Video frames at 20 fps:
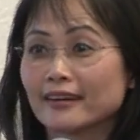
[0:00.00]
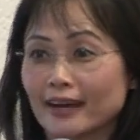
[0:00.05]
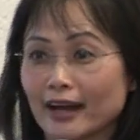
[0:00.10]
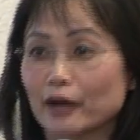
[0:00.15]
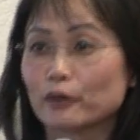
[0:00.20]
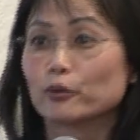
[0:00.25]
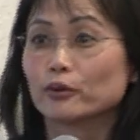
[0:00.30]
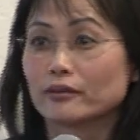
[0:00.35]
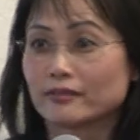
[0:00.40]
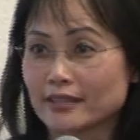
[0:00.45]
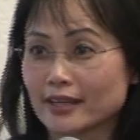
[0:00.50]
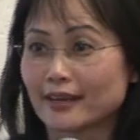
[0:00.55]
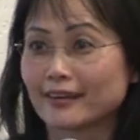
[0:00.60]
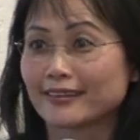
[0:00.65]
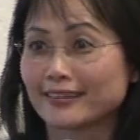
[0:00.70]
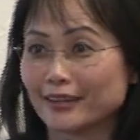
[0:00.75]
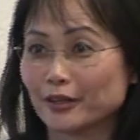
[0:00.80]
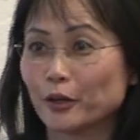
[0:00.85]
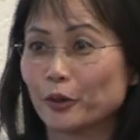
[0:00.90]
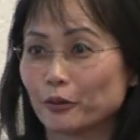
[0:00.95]
I would
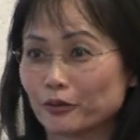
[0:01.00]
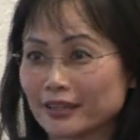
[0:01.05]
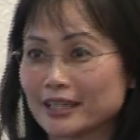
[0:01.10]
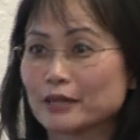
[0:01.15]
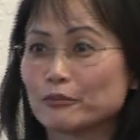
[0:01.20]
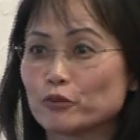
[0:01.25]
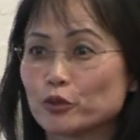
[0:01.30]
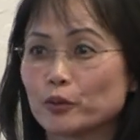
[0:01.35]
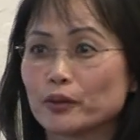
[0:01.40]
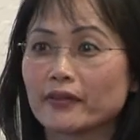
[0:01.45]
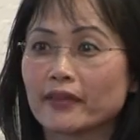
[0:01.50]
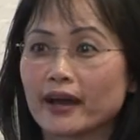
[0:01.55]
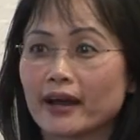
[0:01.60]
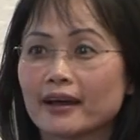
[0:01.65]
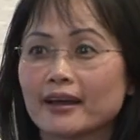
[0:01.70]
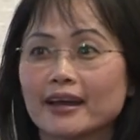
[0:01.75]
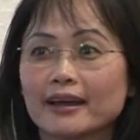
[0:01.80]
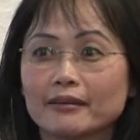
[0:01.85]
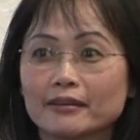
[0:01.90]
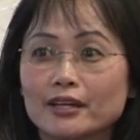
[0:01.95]
keep doing
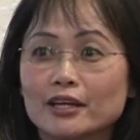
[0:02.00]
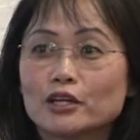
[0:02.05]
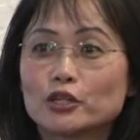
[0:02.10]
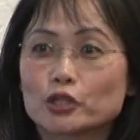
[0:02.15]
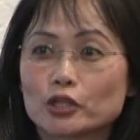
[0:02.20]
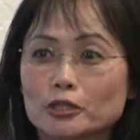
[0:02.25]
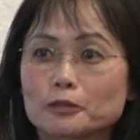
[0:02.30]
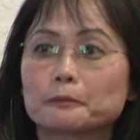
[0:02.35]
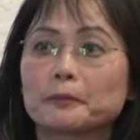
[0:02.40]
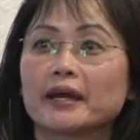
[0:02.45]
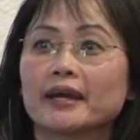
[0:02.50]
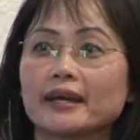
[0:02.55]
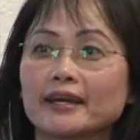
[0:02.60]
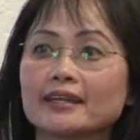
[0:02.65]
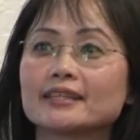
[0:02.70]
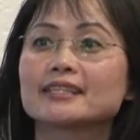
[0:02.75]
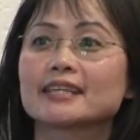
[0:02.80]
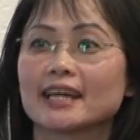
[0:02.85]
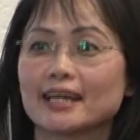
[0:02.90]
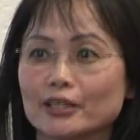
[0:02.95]
that, and just
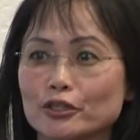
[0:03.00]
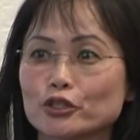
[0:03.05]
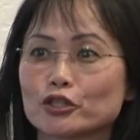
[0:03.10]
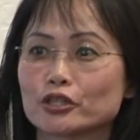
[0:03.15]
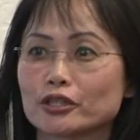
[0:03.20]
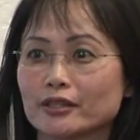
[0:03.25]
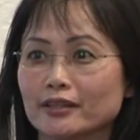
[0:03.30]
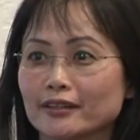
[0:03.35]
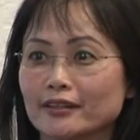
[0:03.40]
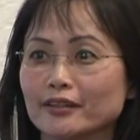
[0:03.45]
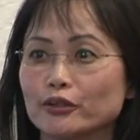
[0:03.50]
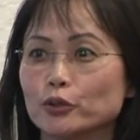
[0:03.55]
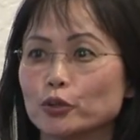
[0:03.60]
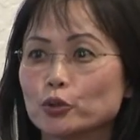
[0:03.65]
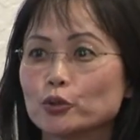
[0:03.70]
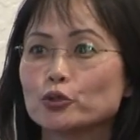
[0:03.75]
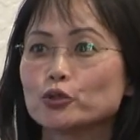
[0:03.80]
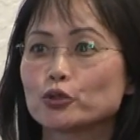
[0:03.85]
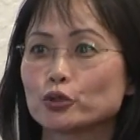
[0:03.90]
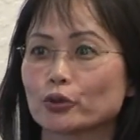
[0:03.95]
pay attention.
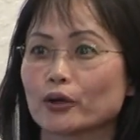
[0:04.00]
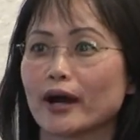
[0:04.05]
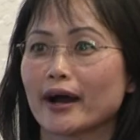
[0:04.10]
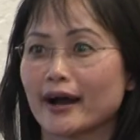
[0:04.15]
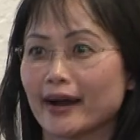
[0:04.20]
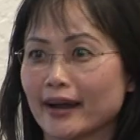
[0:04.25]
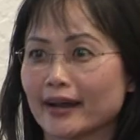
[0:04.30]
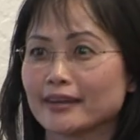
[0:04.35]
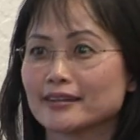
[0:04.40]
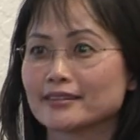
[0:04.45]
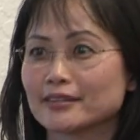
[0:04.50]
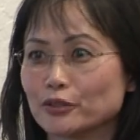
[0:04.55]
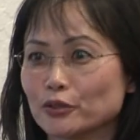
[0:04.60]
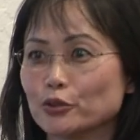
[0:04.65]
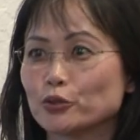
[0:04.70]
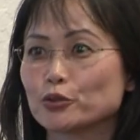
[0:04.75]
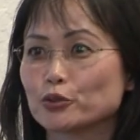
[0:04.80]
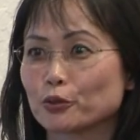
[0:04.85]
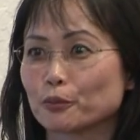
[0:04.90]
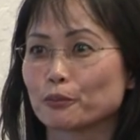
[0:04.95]
Use your eyes and
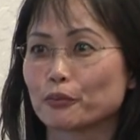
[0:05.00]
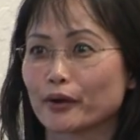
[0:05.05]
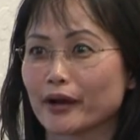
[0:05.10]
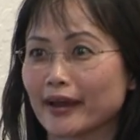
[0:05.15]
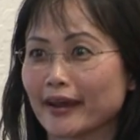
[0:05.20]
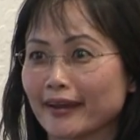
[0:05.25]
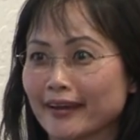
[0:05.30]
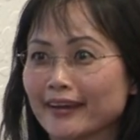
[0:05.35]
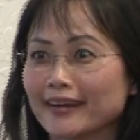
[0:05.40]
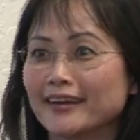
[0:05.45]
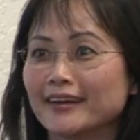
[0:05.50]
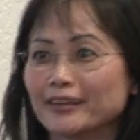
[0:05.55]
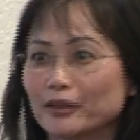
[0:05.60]
use your brain.